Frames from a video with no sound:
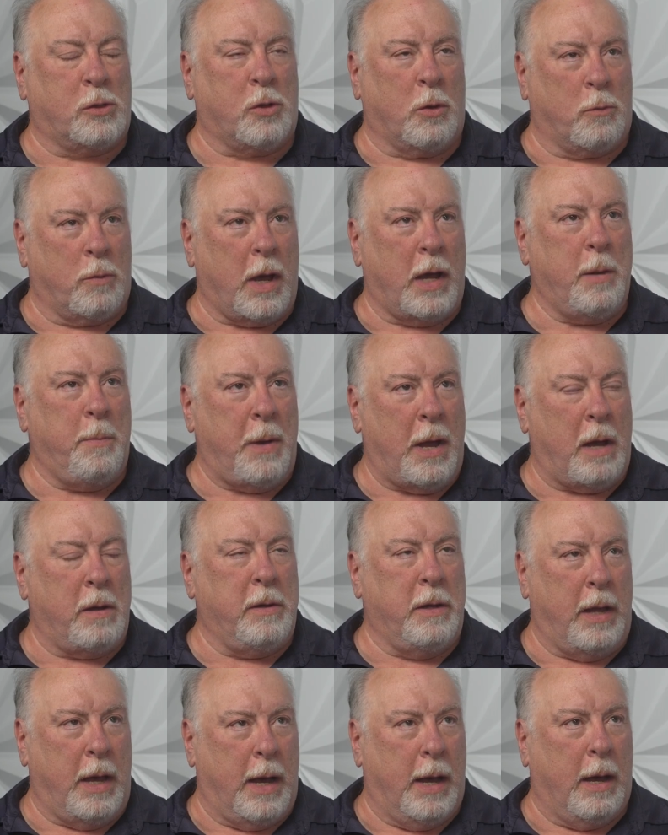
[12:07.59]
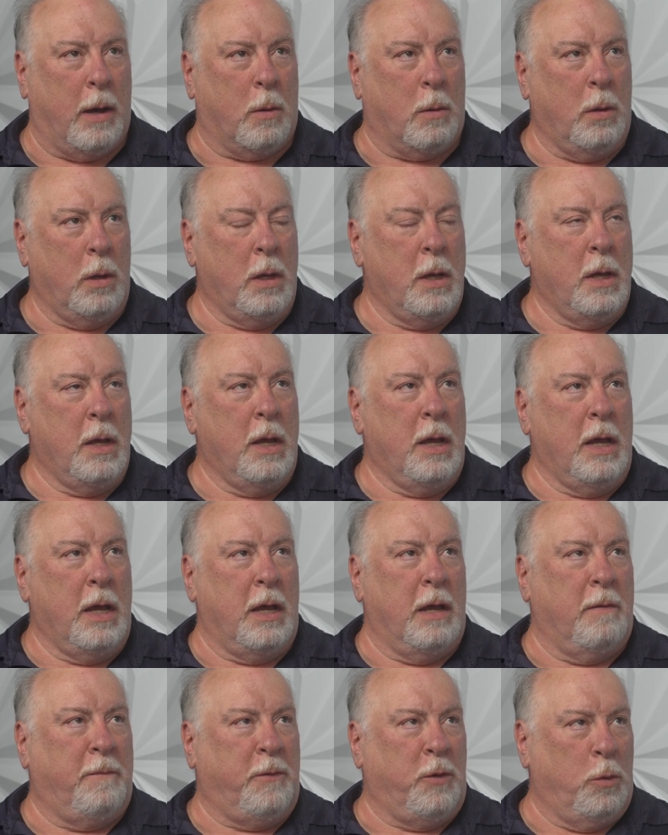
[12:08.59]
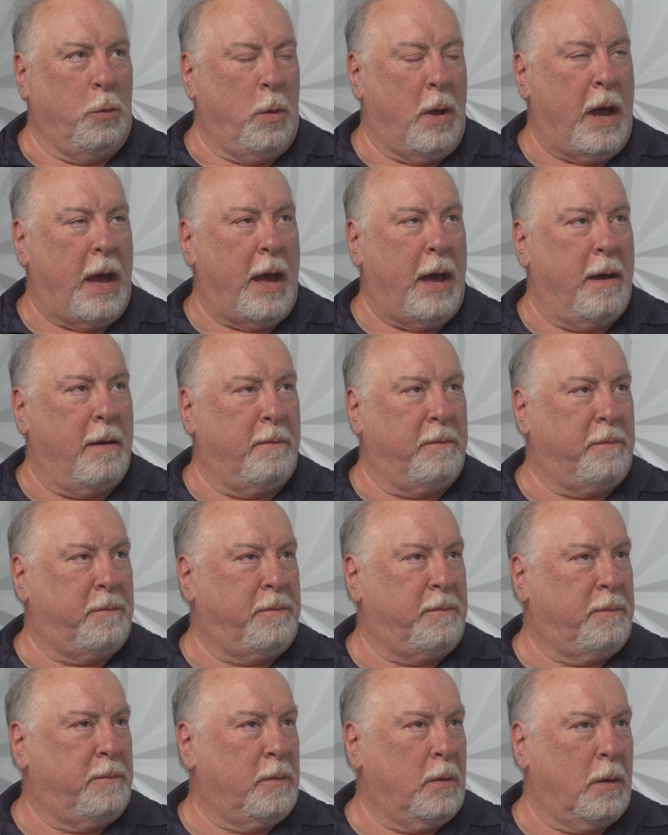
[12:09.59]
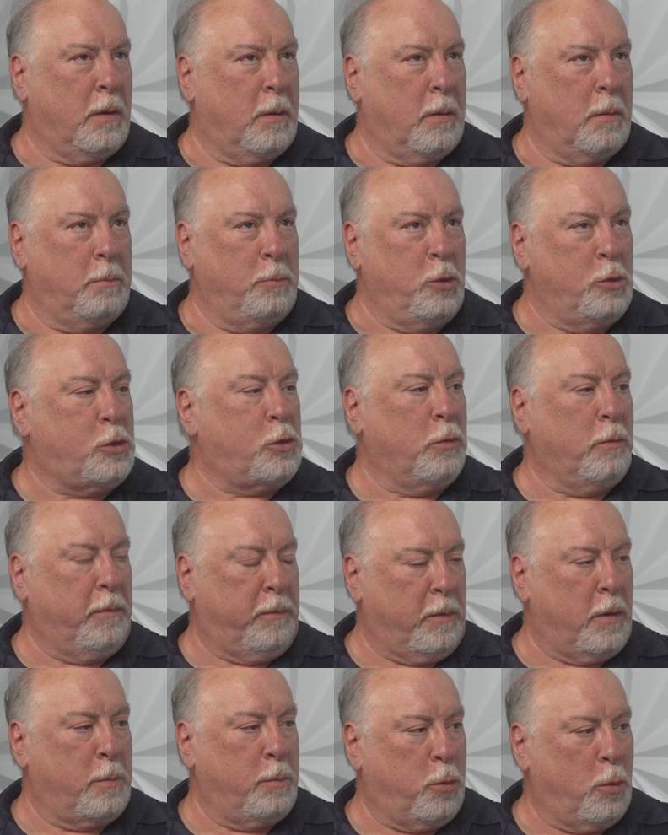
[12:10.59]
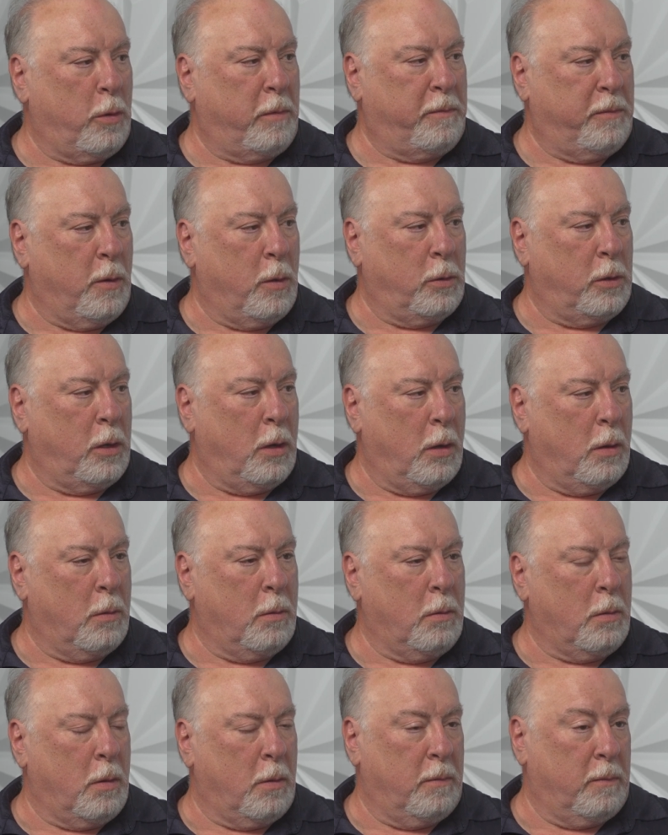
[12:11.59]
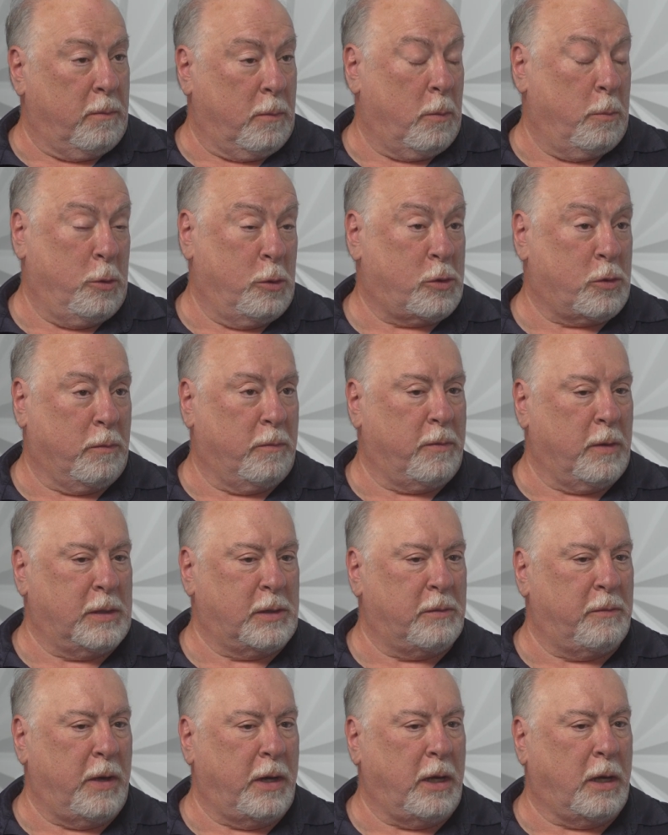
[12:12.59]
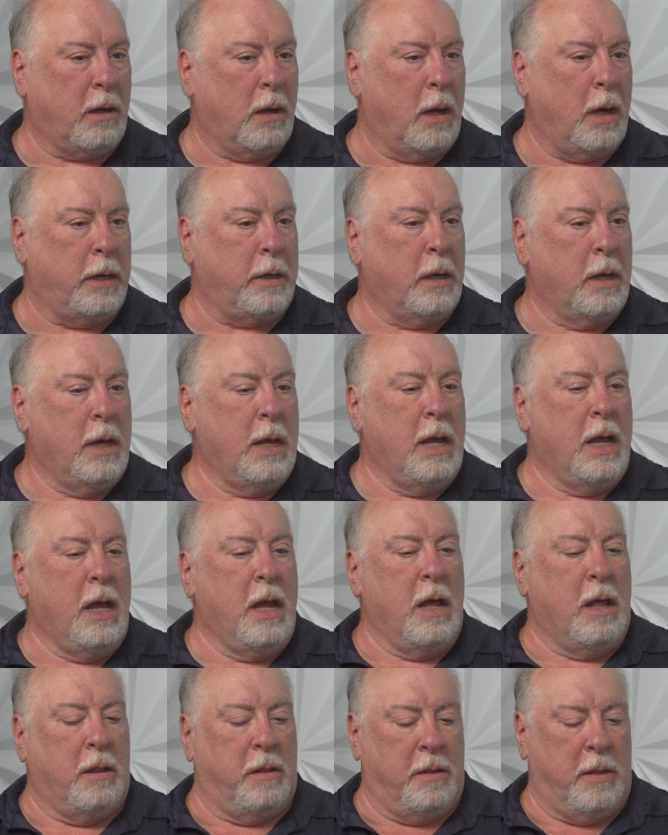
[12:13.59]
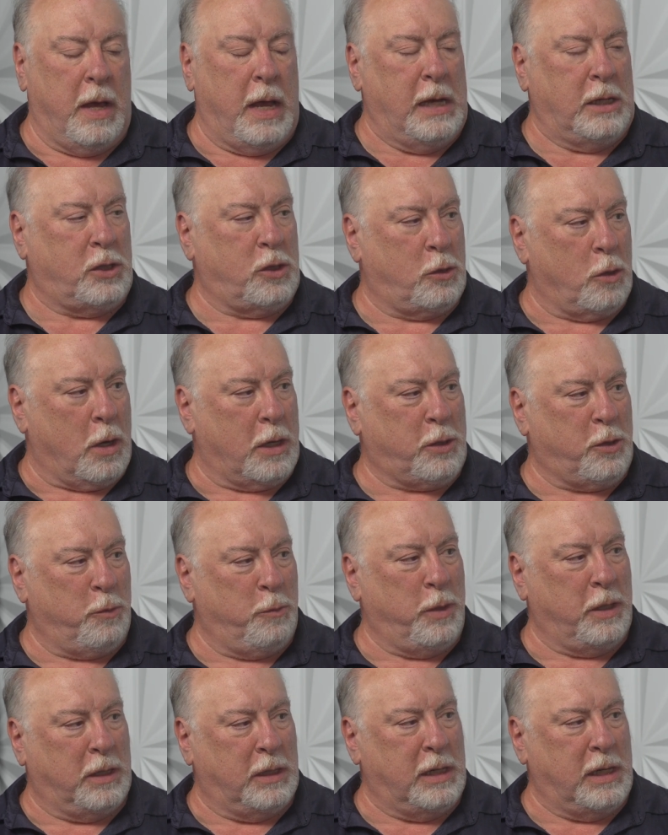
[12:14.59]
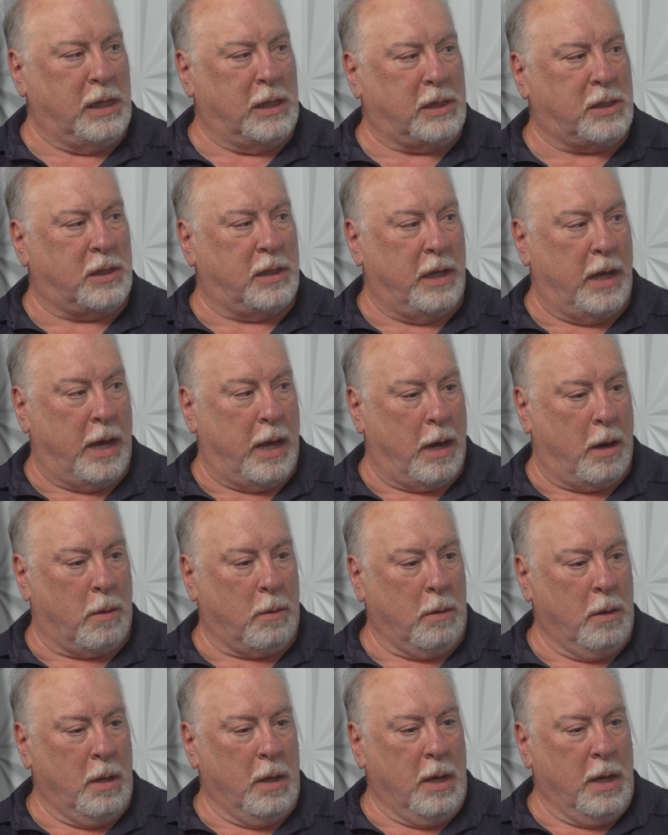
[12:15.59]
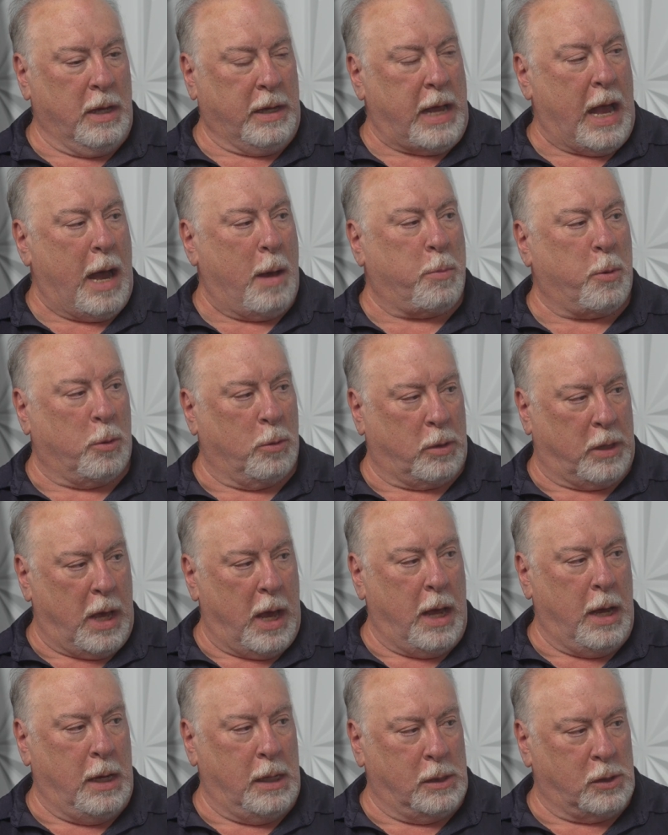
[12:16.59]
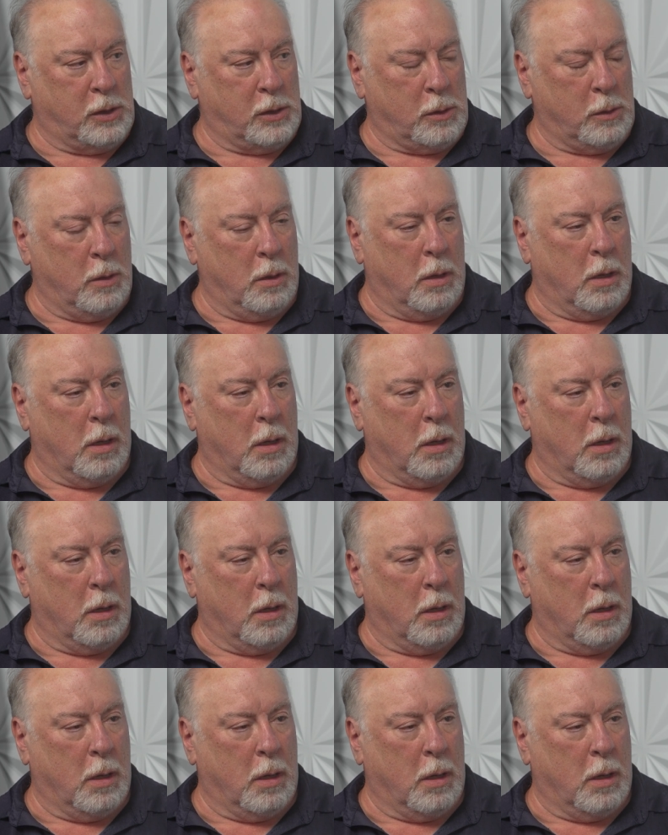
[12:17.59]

So right about now, if you have a mutual fund portfolio or mutual funds of any kind, they start to release their capital gains